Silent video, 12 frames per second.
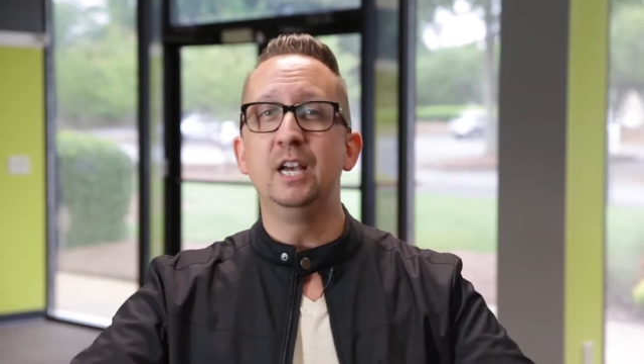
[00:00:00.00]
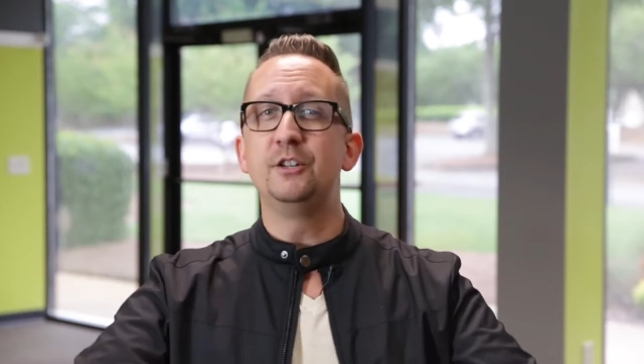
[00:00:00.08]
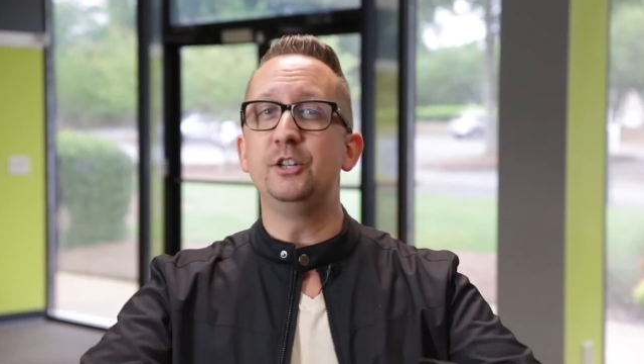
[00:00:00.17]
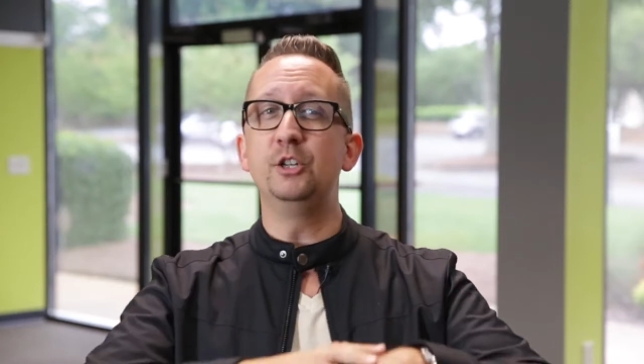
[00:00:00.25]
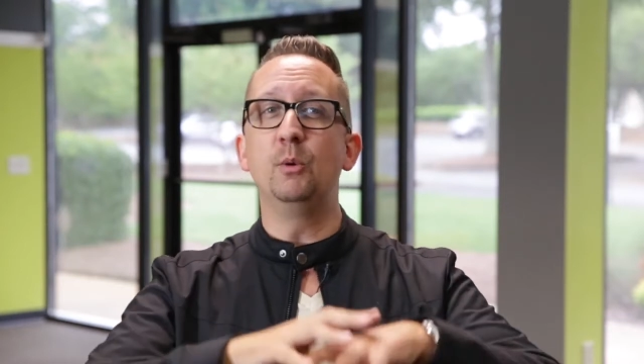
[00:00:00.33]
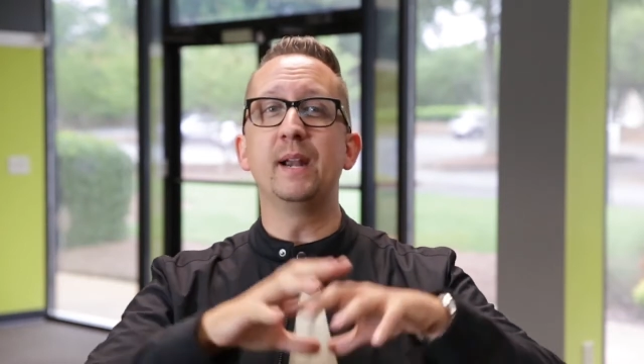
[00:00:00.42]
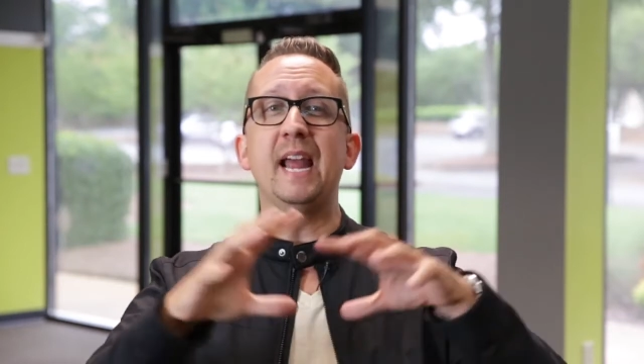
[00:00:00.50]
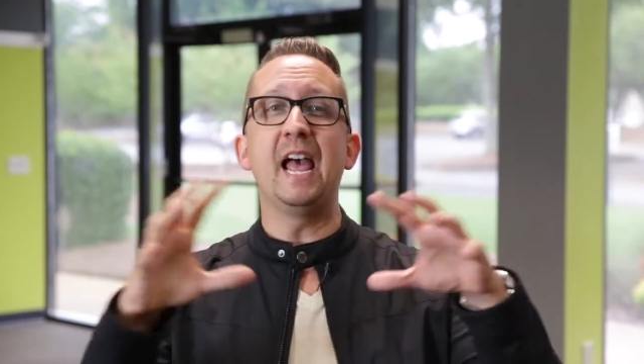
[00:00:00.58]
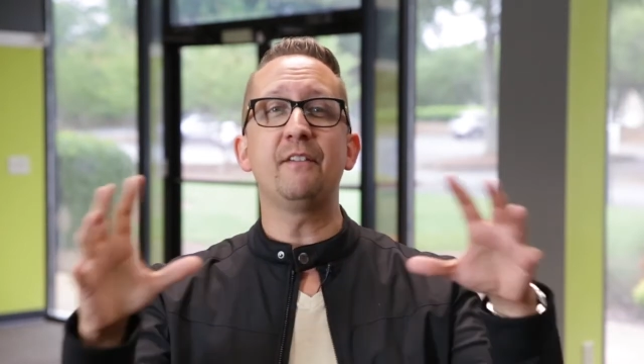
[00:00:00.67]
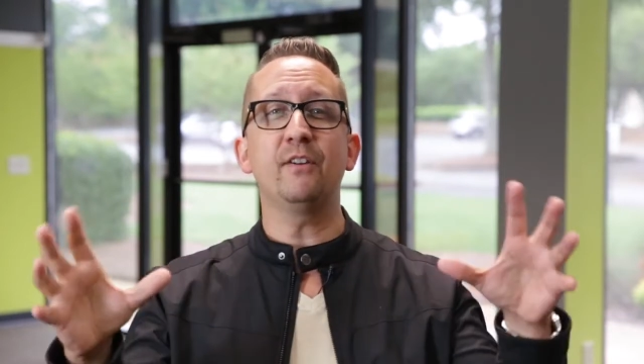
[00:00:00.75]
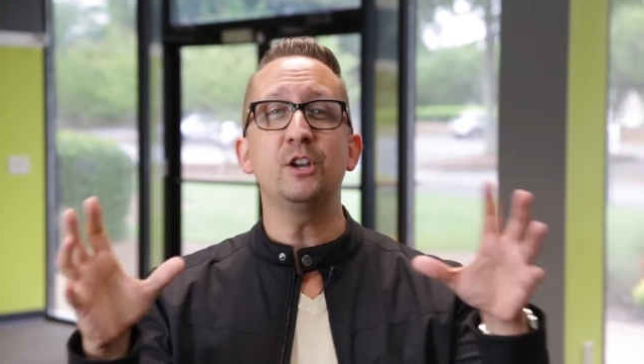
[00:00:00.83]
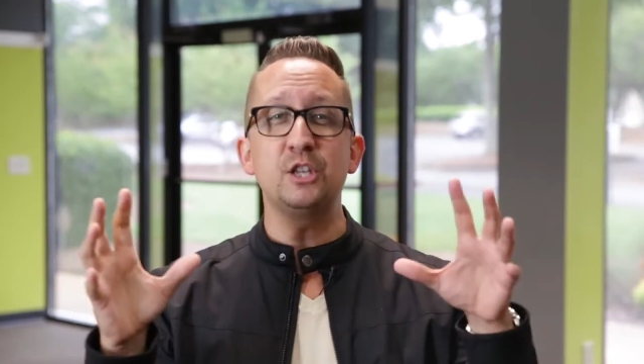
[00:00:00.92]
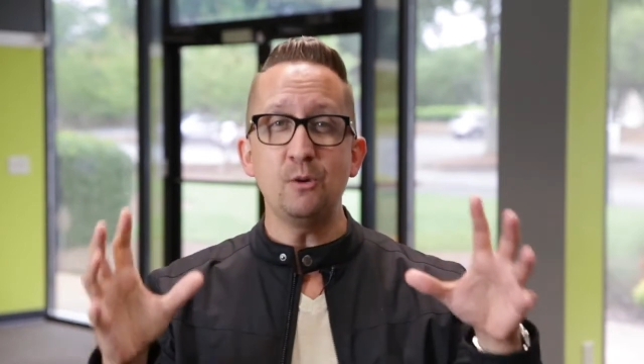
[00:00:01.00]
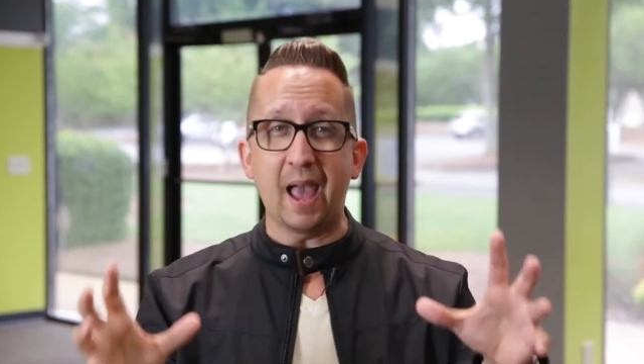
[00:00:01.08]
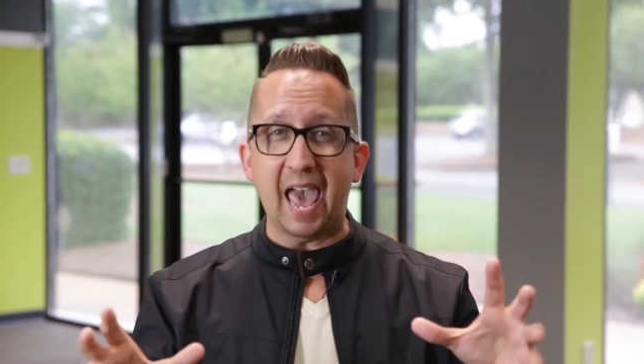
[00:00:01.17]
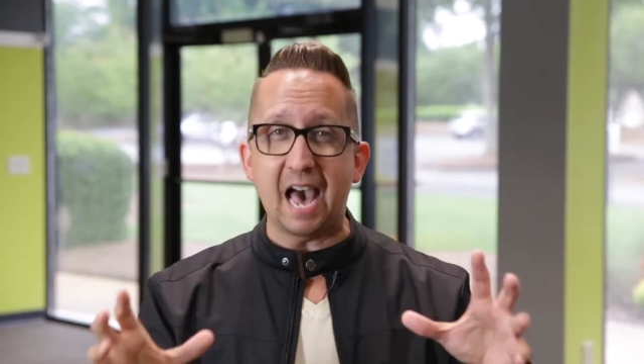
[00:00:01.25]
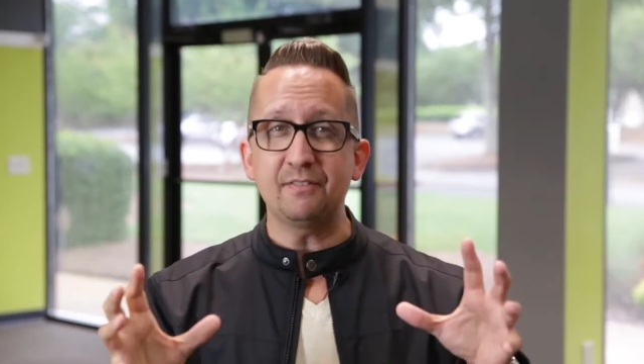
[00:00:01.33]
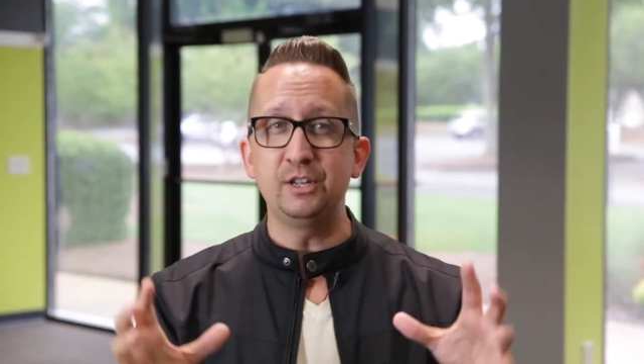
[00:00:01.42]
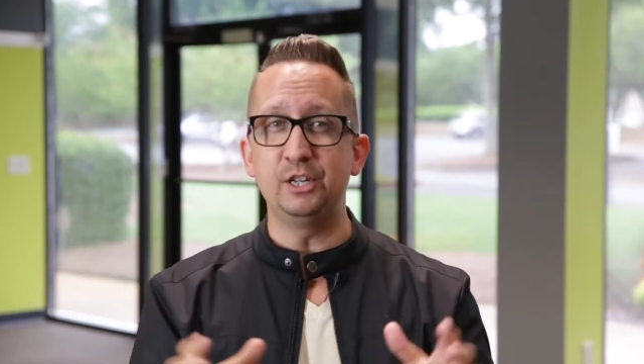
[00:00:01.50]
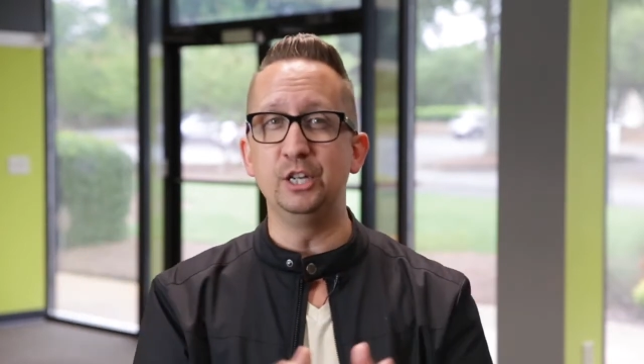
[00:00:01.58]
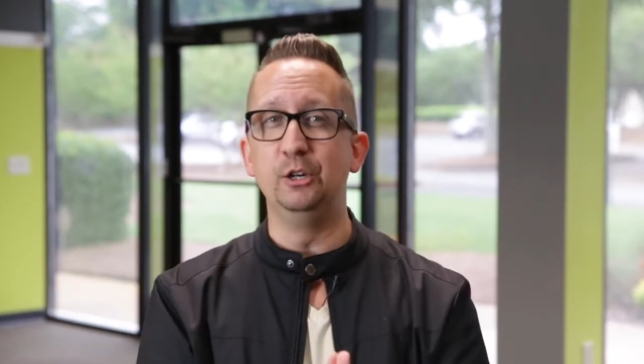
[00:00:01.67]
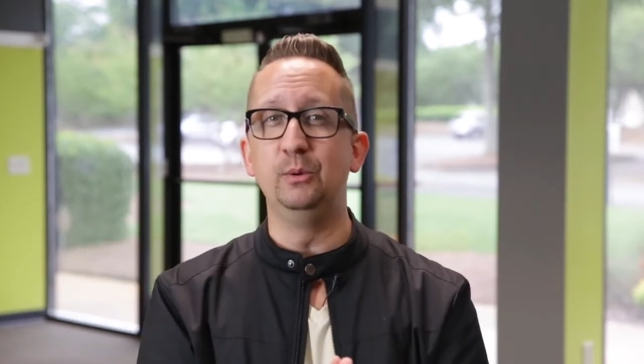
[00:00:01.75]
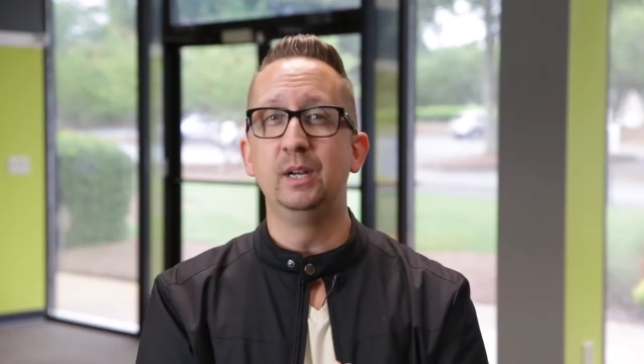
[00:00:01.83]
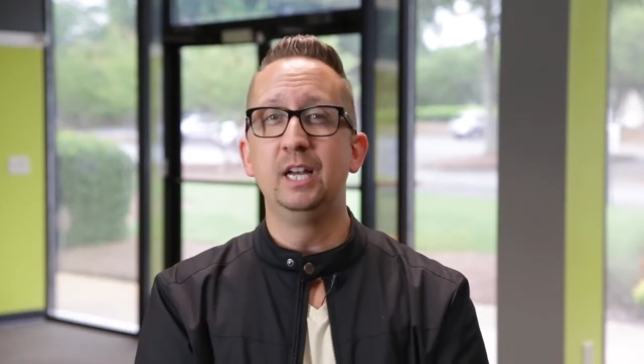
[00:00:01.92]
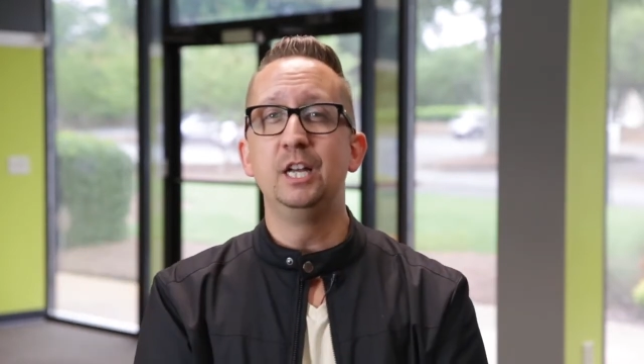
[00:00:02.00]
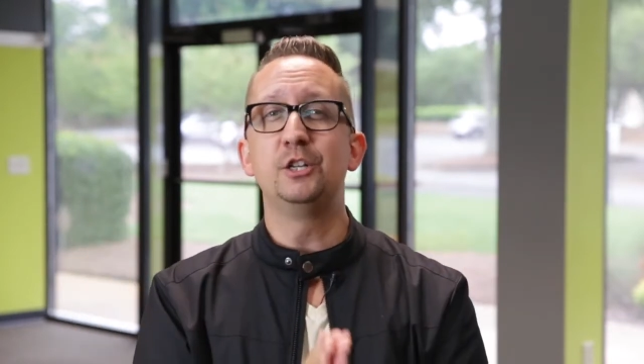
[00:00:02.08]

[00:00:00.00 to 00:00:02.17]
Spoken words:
to do whatever you have to do